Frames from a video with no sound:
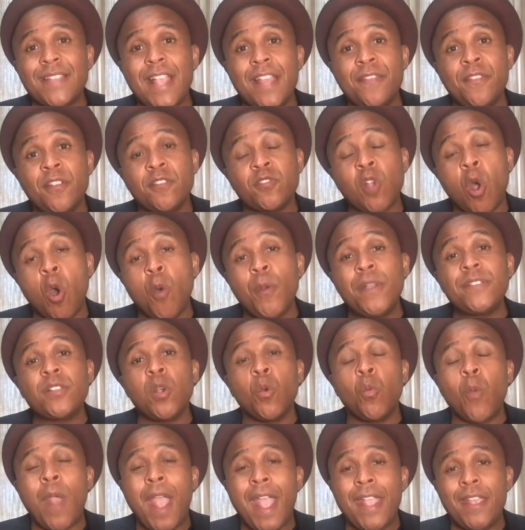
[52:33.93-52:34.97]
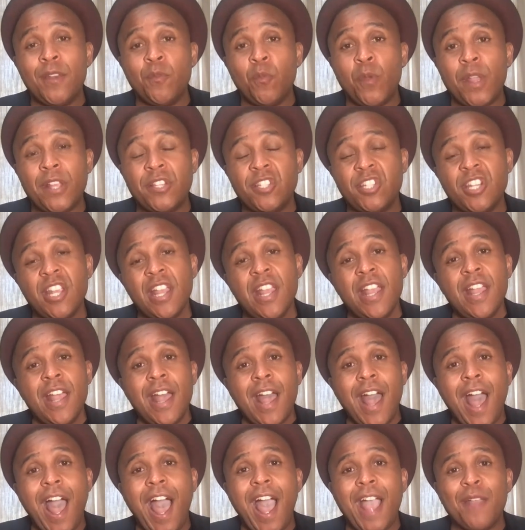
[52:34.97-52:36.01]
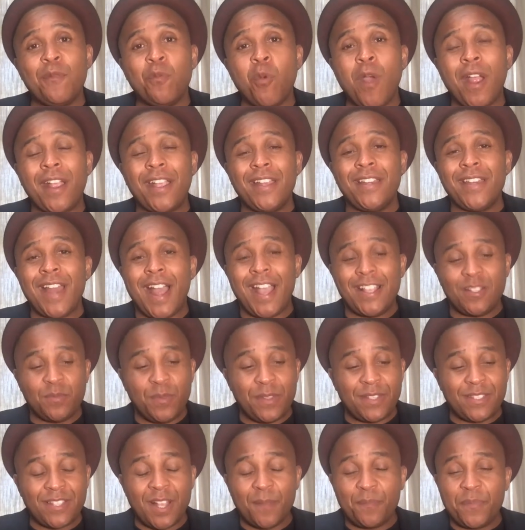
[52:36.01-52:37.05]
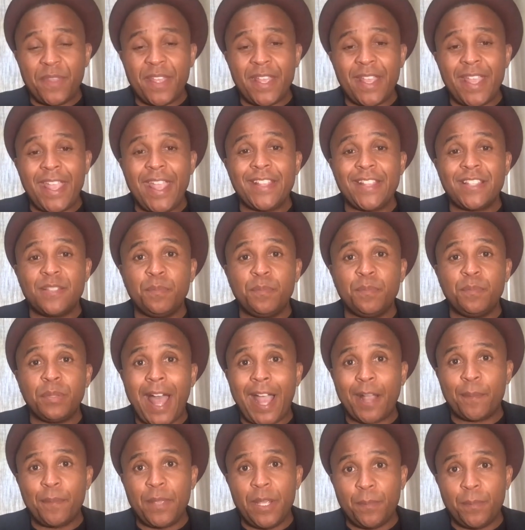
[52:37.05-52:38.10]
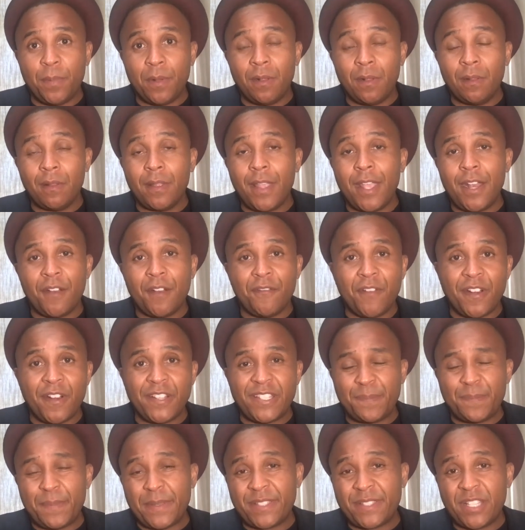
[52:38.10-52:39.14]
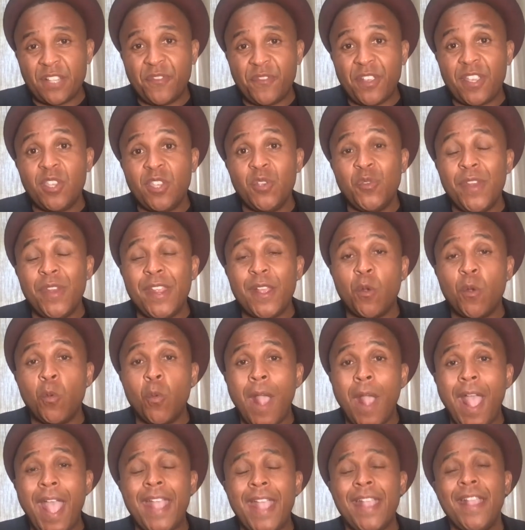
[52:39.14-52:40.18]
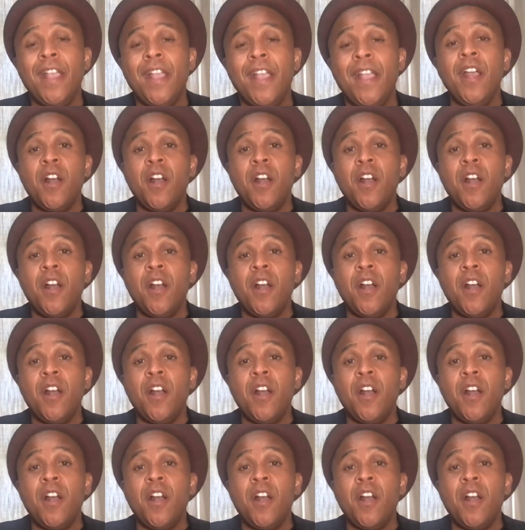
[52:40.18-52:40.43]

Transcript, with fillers: And there's always a way in which I recognize when something hits Black people in a very specific, unique way,